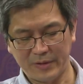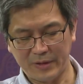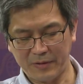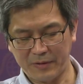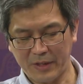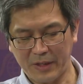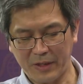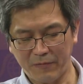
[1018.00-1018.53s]
Yeah,
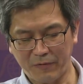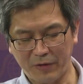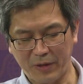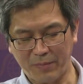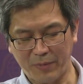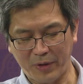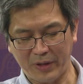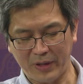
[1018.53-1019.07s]
thank you for
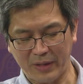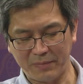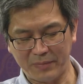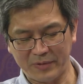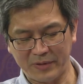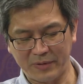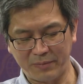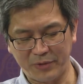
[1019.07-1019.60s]
that point.
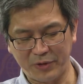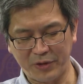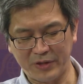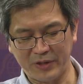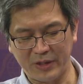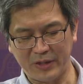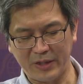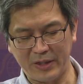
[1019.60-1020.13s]
I'm sure
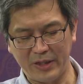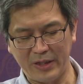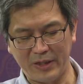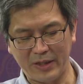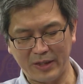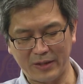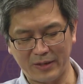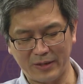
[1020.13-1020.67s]
certainly
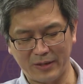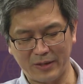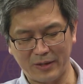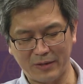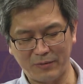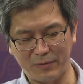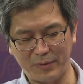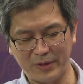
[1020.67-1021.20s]
that
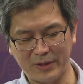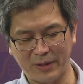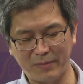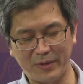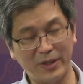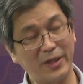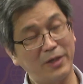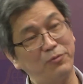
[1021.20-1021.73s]
will be
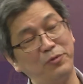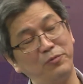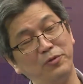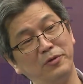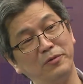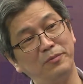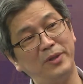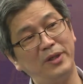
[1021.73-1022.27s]
something that we
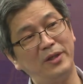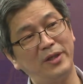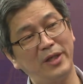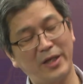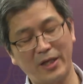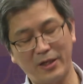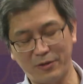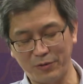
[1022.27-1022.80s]
will be
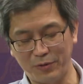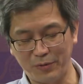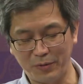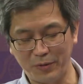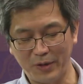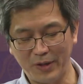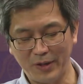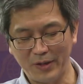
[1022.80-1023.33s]
taking to
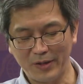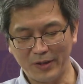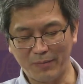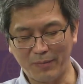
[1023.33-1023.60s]
the